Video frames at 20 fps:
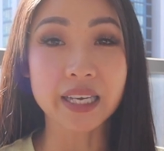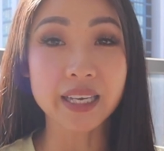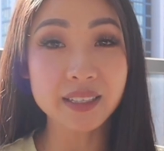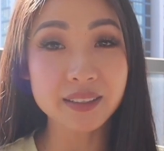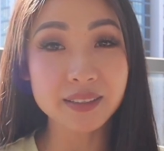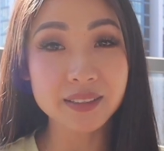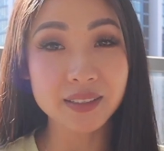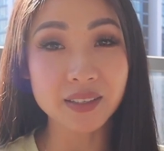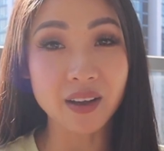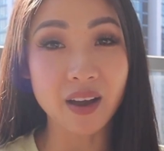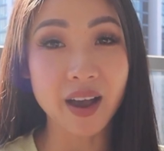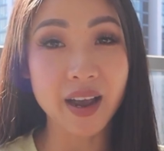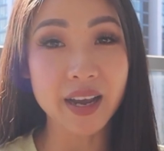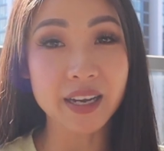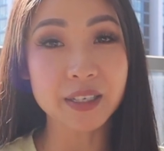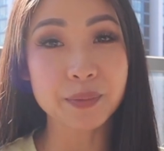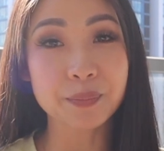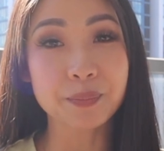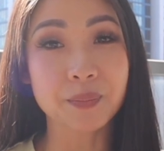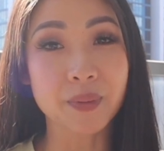
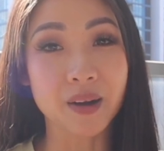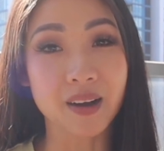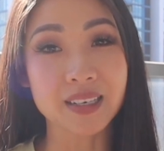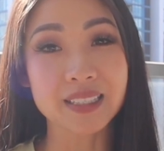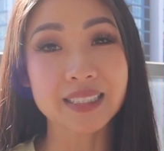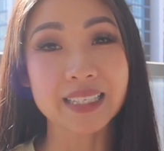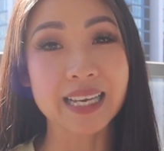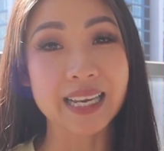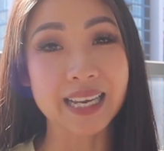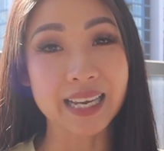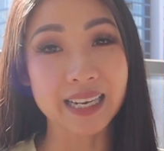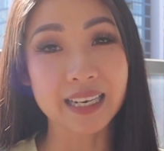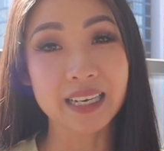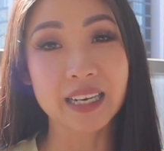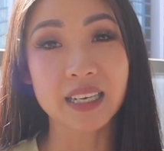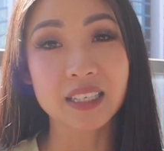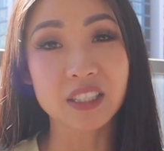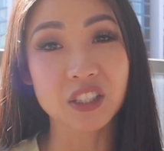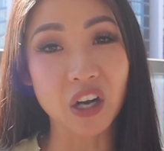inside but in